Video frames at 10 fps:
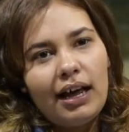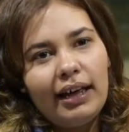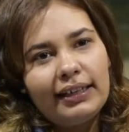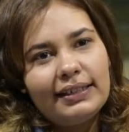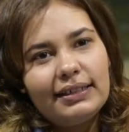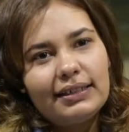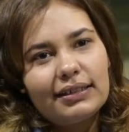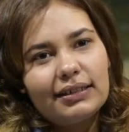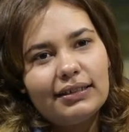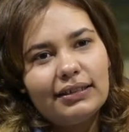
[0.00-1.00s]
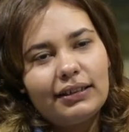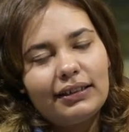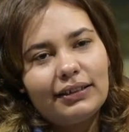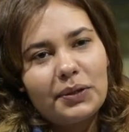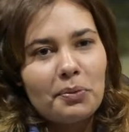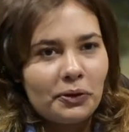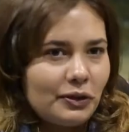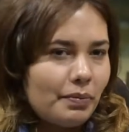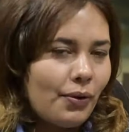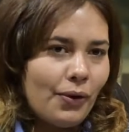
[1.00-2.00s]
I guess the
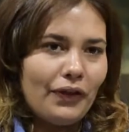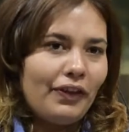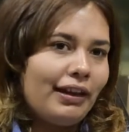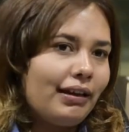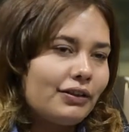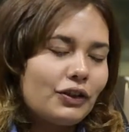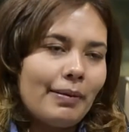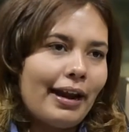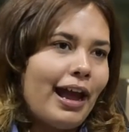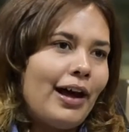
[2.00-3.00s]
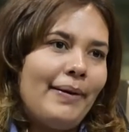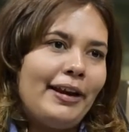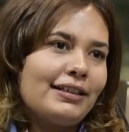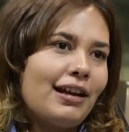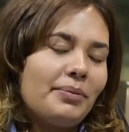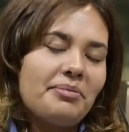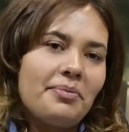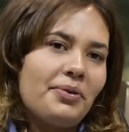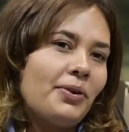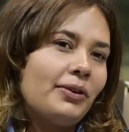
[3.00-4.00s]
most important thing is, no matter how many times
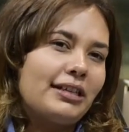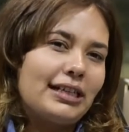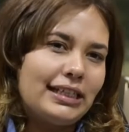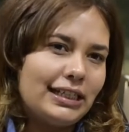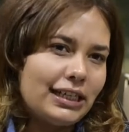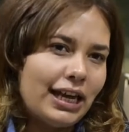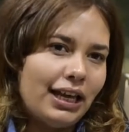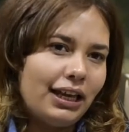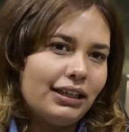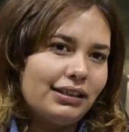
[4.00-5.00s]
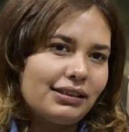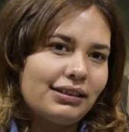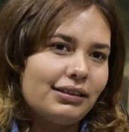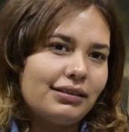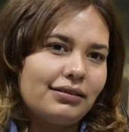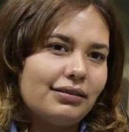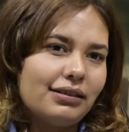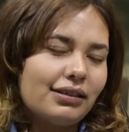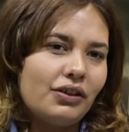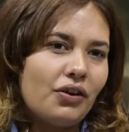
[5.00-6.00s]
people call it a cliche, is to
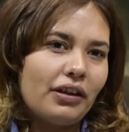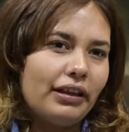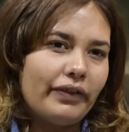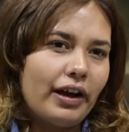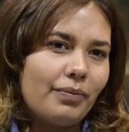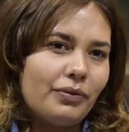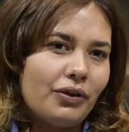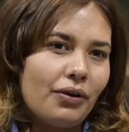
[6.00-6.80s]
not give up, you